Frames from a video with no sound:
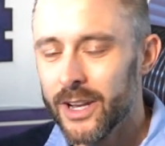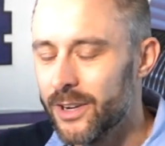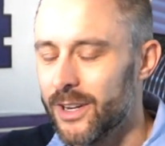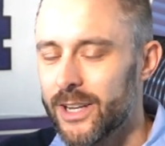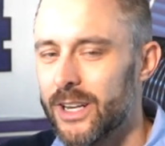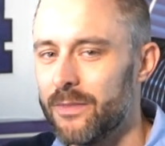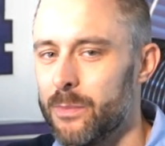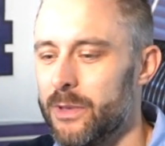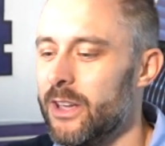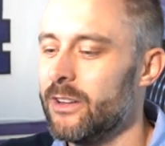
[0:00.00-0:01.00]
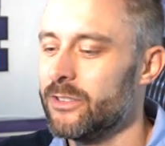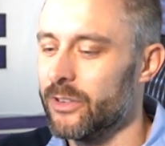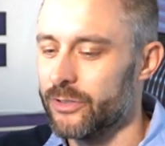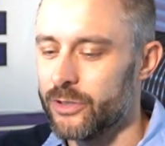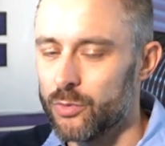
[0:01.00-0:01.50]
you're not going to have the
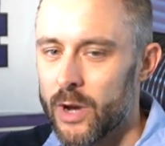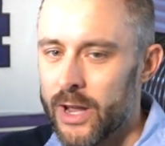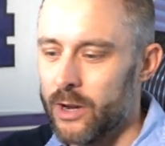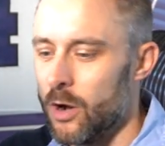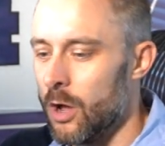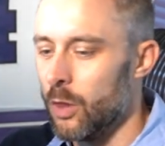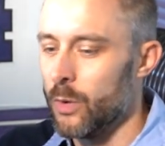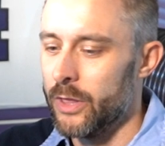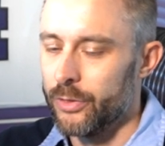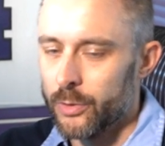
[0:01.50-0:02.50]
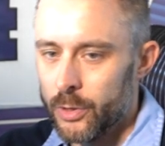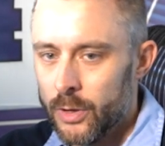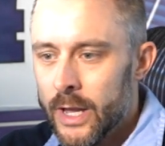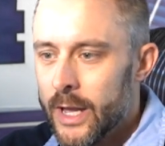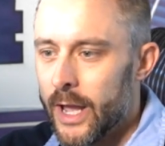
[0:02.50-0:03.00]
patience to ride it all the way through
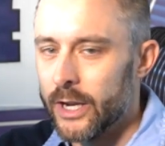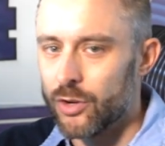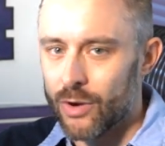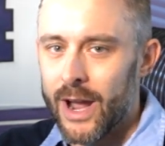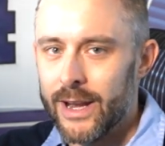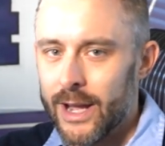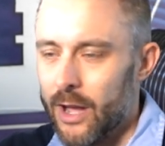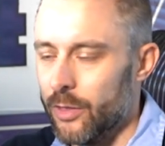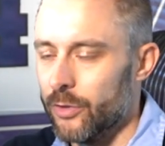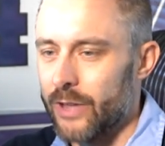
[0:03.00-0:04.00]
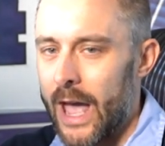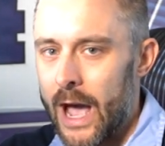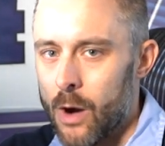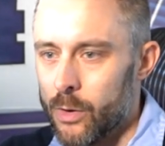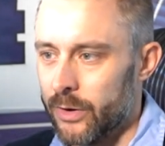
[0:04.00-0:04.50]
and grind out those
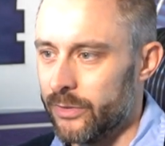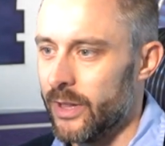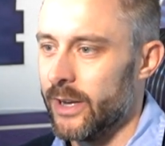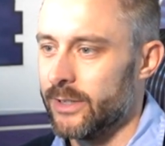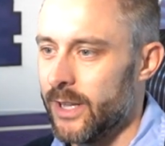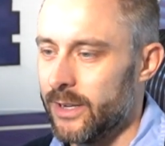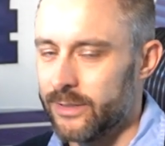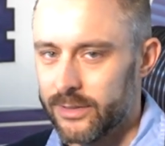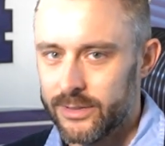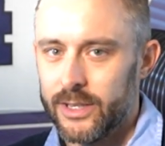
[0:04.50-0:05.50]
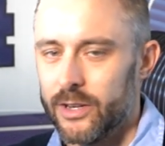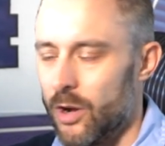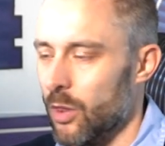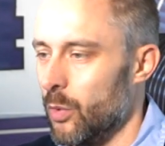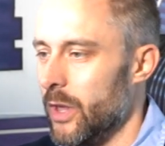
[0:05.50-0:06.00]
hours that it takes to see it
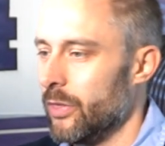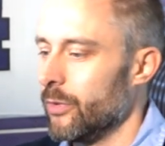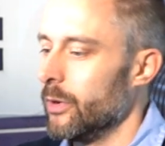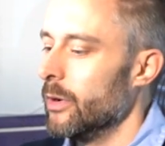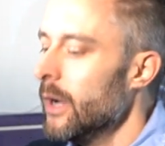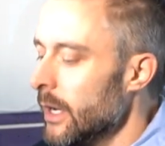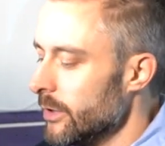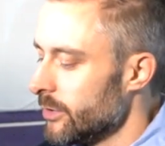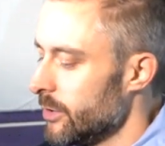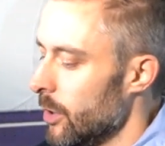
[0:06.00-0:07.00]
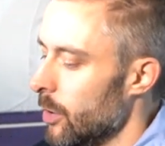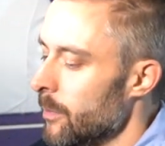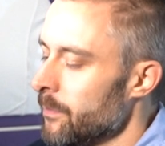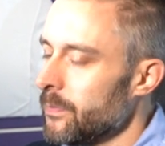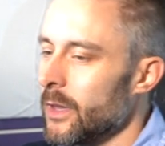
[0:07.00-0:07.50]
all the way through. So
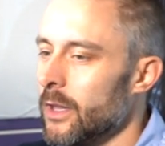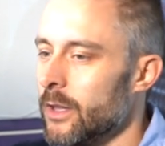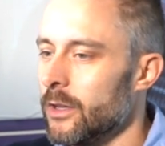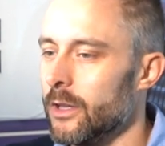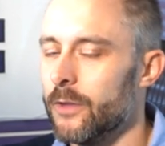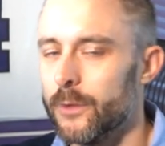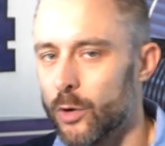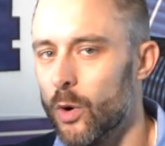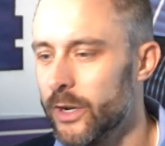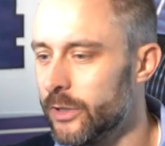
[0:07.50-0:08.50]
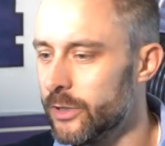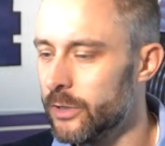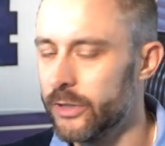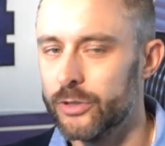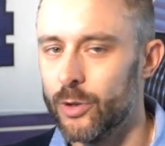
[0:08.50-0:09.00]
if you're going to
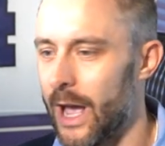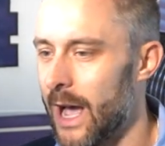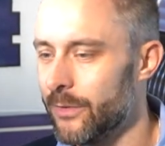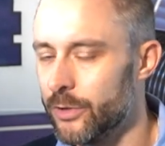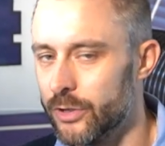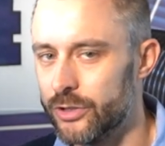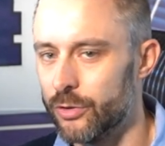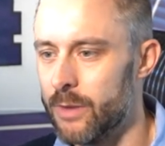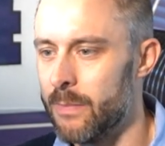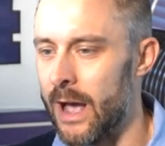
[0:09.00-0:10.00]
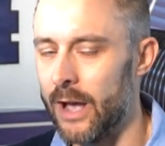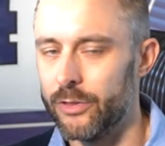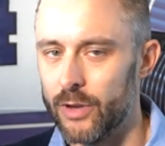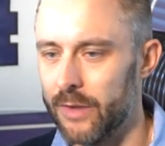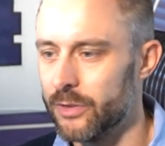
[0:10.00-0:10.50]
do this, you have to enjoy
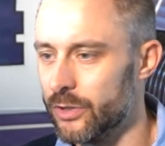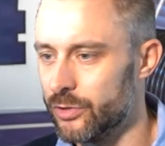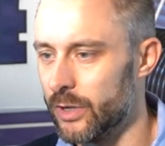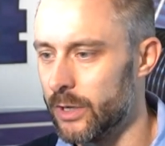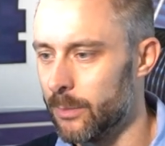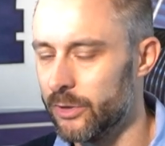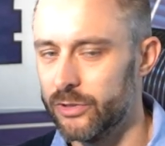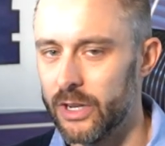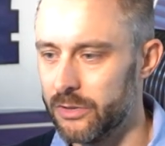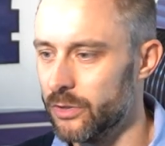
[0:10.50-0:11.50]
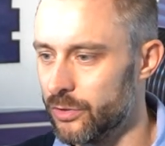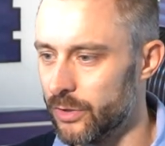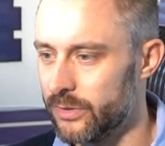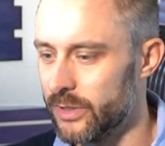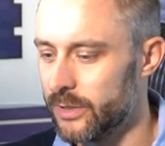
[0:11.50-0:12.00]
math, you have to enjoy numbers, you have to
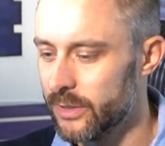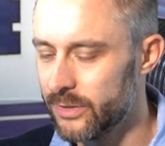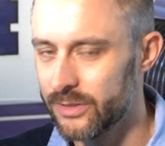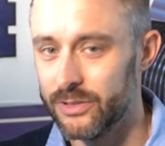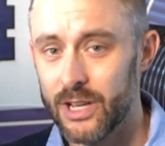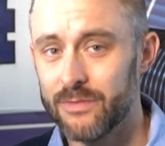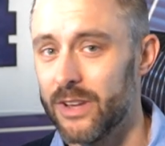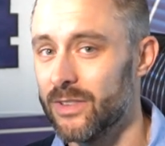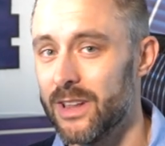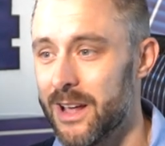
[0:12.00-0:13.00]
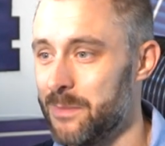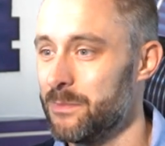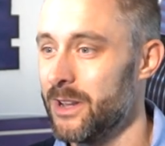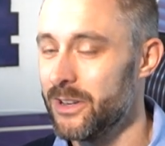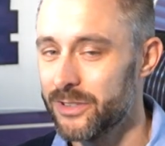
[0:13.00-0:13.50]
enjoy statistics, and you have to have a lot
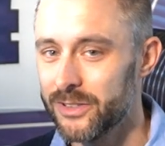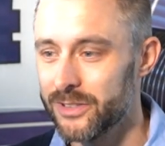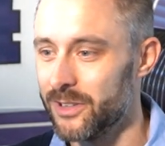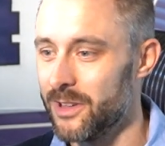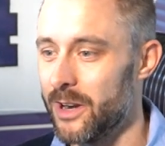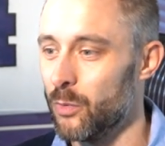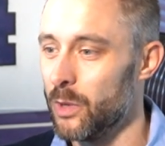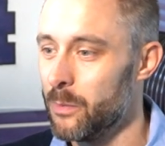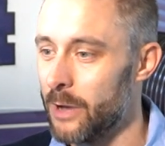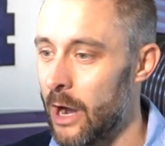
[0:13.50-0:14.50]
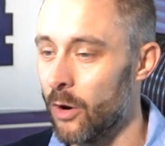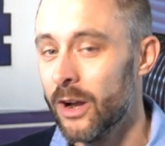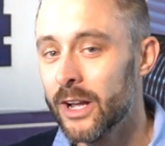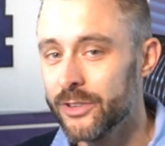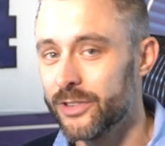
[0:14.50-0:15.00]
of patience and a lot of willpower,
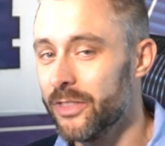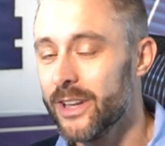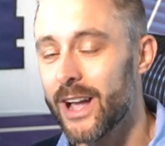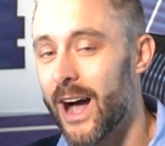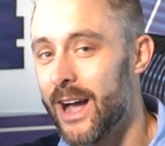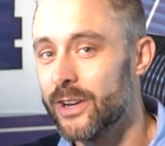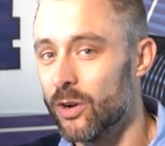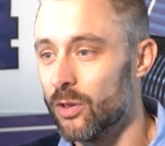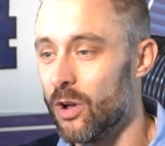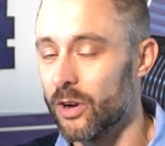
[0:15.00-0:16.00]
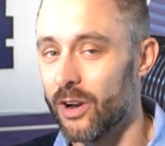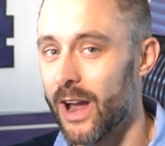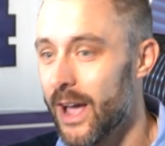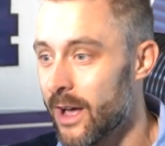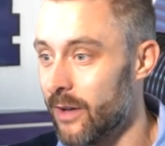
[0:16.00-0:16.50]
something I no longer
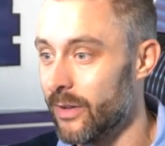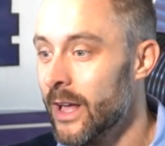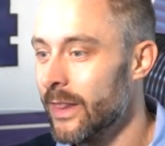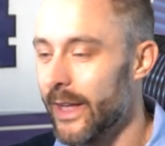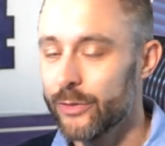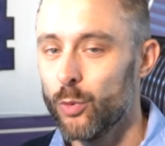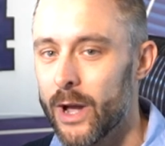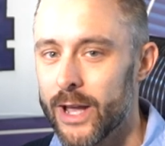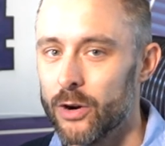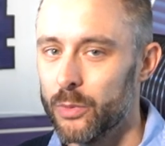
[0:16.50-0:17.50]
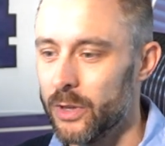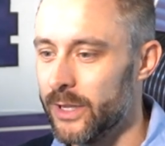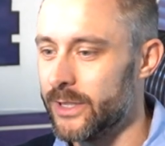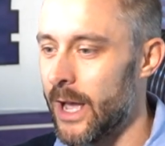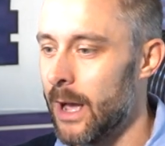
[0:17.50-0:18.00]
have. That's why I don't
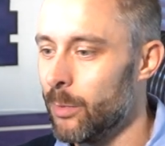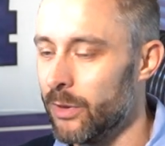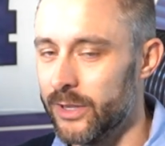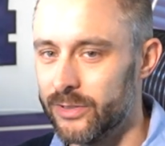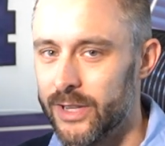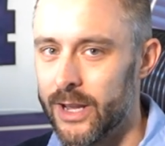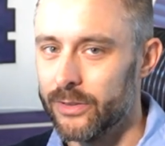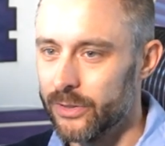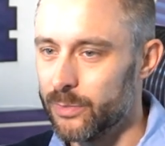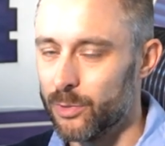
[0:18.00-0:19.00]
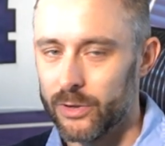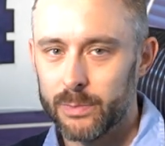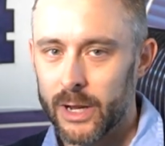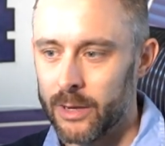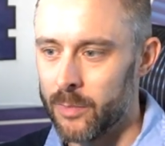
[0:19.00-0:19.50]
really dabble these days in sports
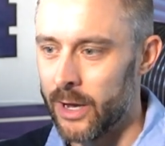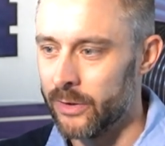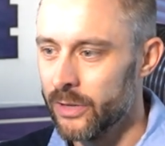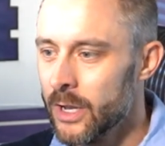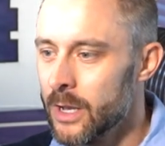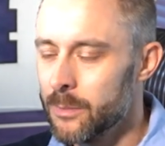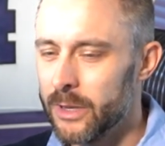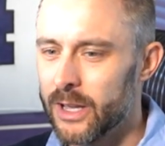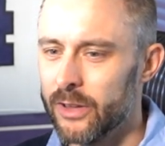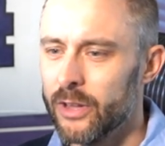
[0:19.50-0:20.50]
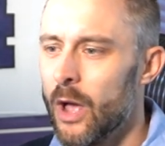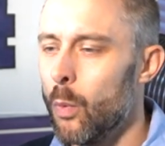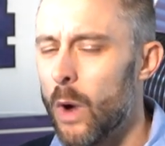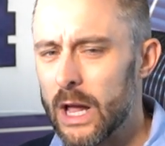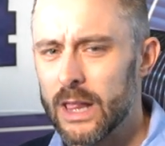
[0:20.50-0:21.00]
betting models, because
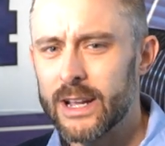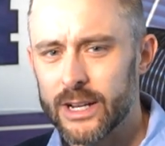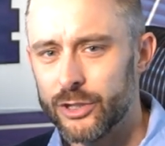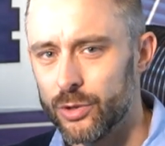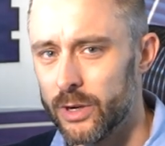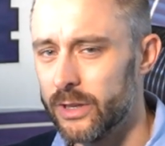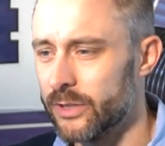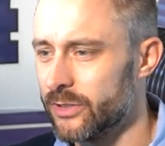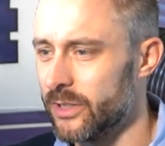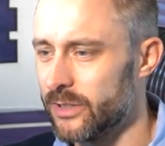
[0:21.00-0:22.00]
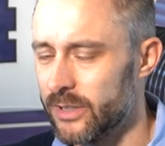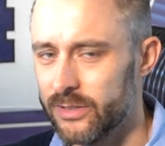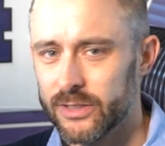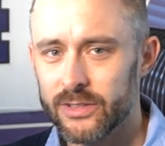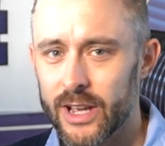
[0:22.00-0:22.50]
while I enjoy the
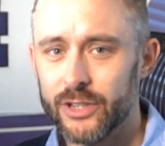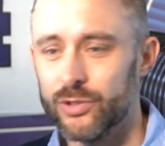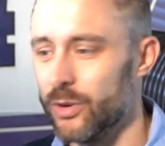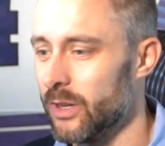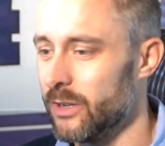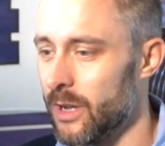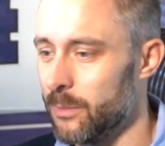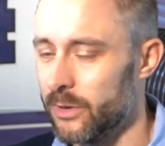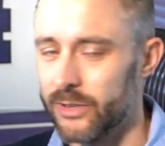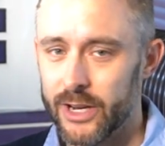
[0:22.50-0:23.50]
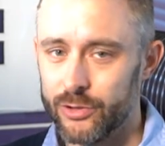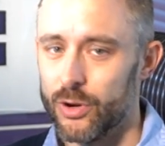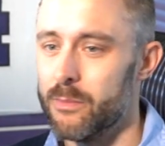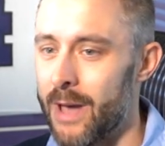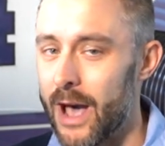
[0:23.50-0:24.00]
statistics, I enjoy the numbers, I
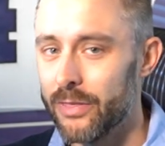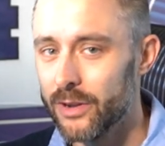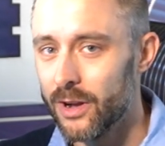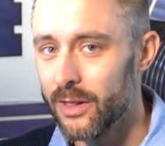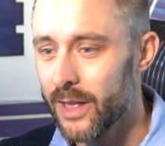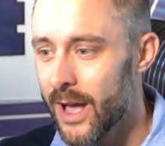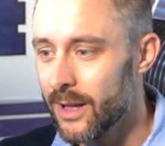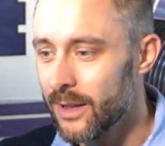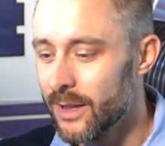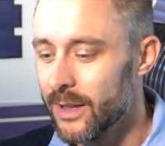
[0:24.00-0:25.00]
enjoy math and all that,